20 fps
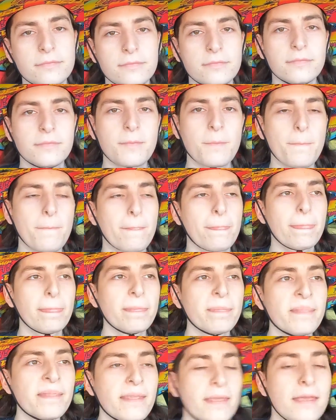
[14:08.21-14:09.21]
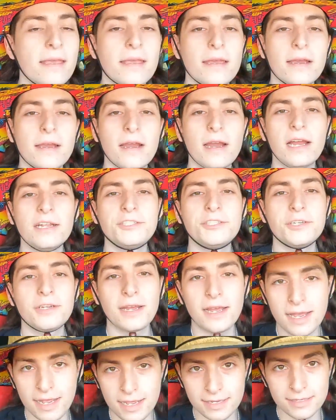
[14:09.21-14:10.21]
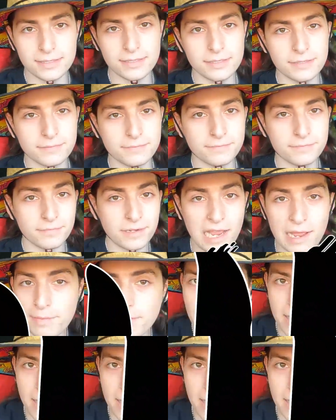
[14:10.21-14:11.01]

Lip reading: All right, you guys, got